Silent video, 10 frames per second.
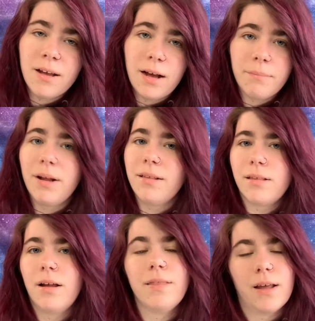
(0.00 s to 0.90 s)
I'm not
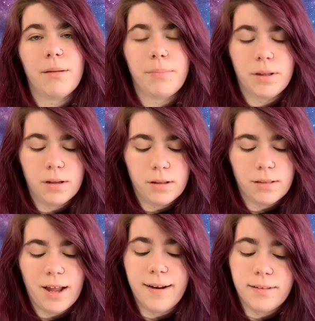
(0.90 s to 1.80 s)
saying that because
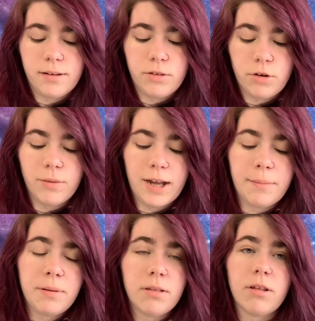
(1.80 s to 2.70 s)
accidents don't
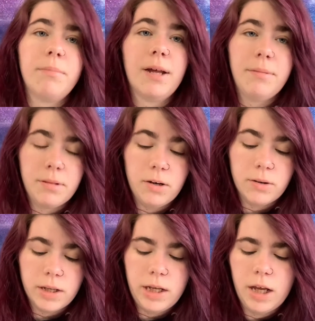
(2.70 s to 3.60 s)
happen, sometimes
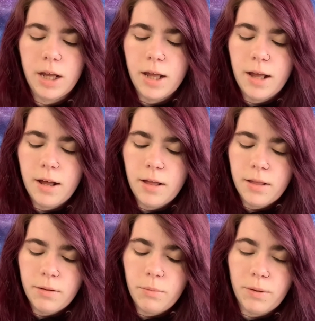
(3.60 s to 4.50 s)
literally,
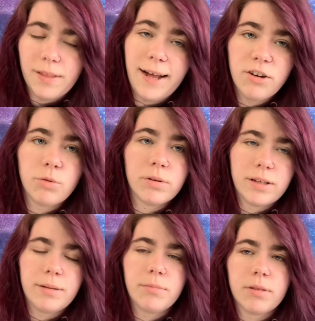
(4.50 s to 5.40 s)
with actual
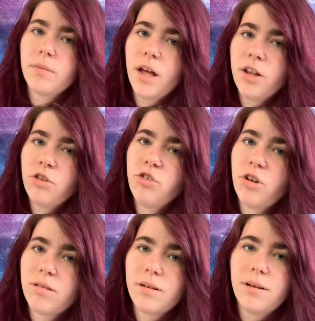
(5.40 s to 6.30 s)
teams. It's
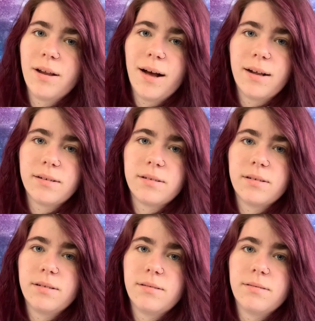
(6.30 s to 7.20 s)
just not
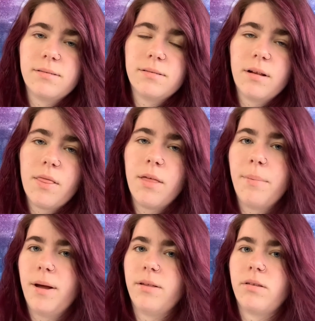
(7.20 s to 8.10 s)
the
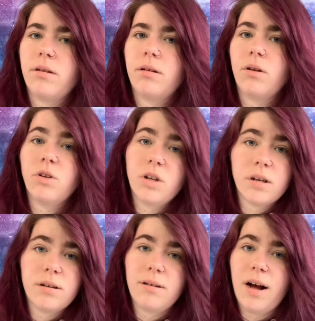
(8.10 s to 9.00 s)
best
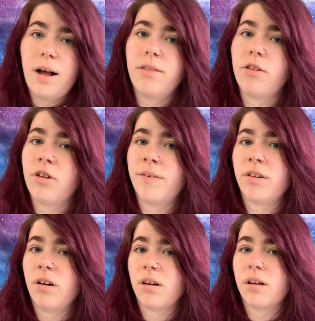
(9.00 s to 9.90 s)
look on the service
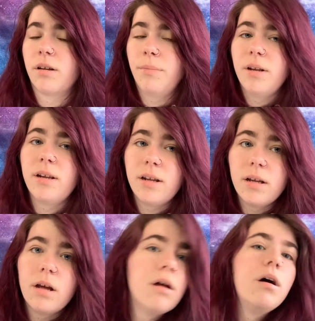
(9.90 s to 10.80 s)
dog community,
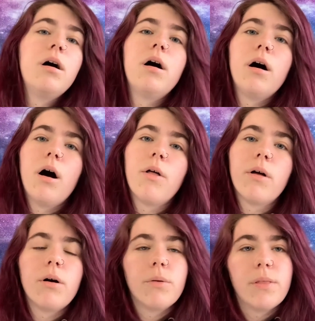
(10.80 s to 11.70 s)

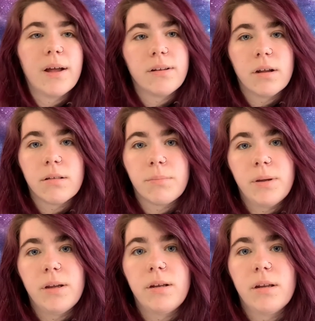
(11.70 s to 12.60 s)
although that does
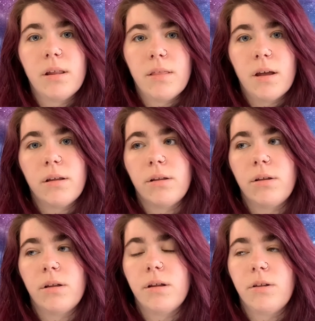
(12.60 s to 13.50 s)
mean that
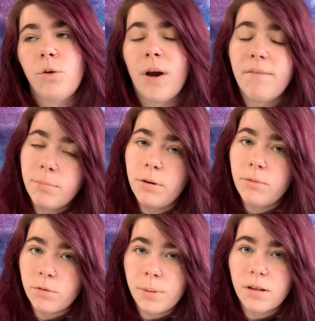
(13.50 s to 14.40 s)
you have to be
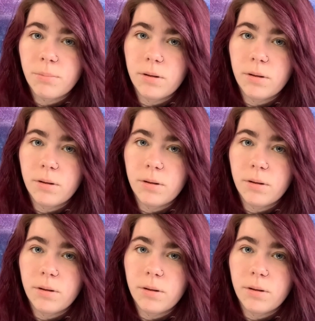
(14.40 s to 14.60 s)
responsible